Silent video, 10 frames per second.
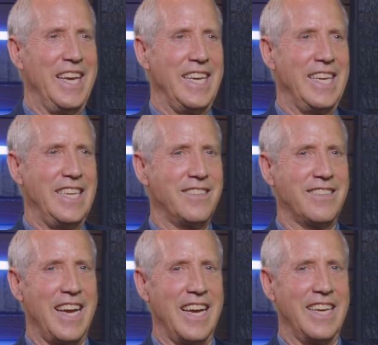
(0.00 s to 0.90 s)
That's right.
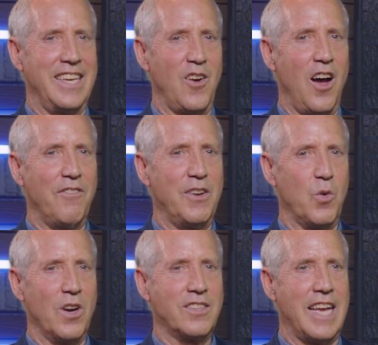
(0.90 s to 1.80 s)
He's, uh, he
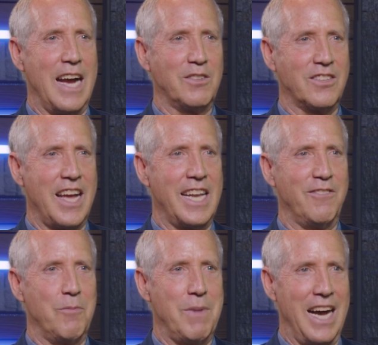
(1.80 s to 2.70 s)
often works outside
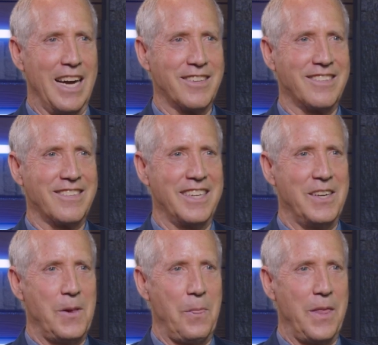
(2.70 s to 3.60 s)
of the box.
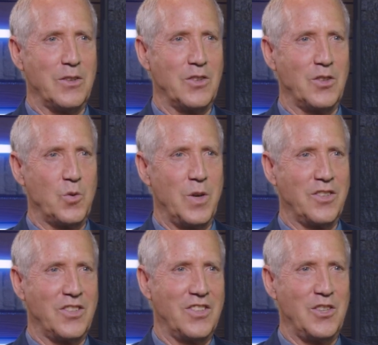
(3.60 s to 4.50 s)
Mm-hmm. There's
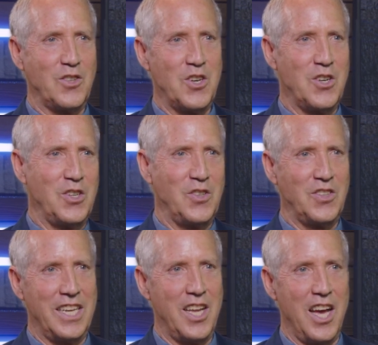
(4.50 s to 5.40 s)
twists and
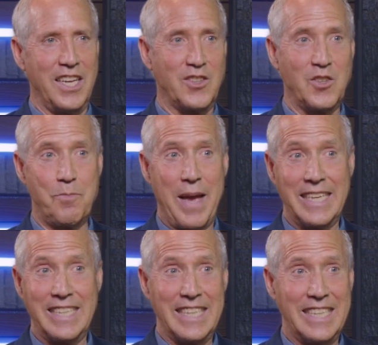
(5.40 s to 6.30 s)
turns and
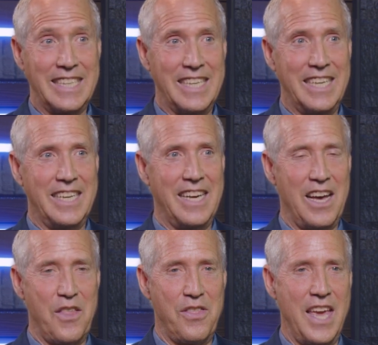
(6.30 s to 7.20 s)
unexpected
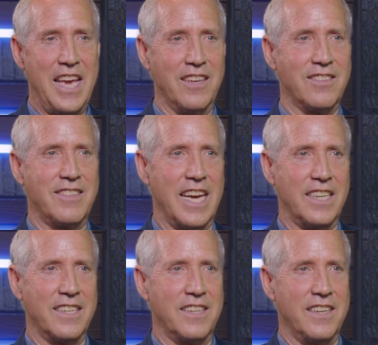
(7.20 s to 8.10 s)
uh, things
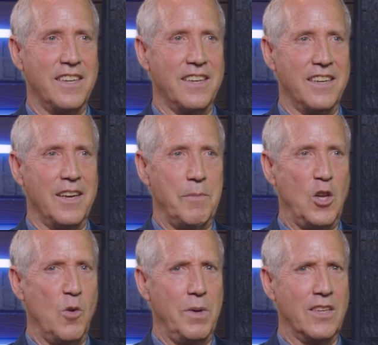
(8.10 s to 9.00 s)
that, I mean,
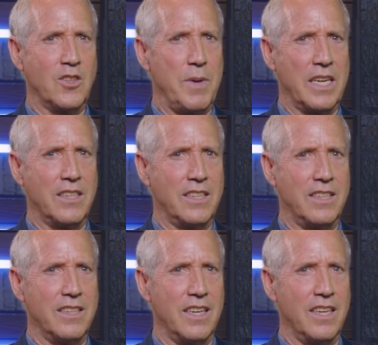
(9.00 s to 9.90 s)
nobody
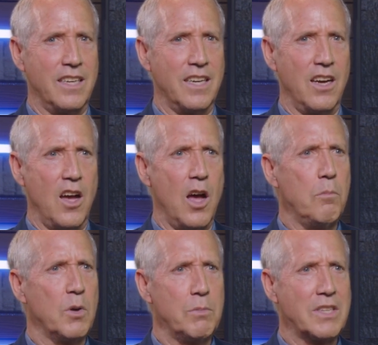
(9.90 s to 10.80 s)
expected uh, a
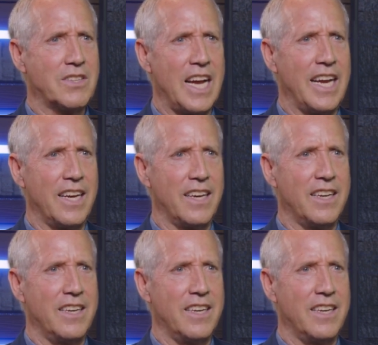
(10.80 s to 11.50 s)
humble Messiah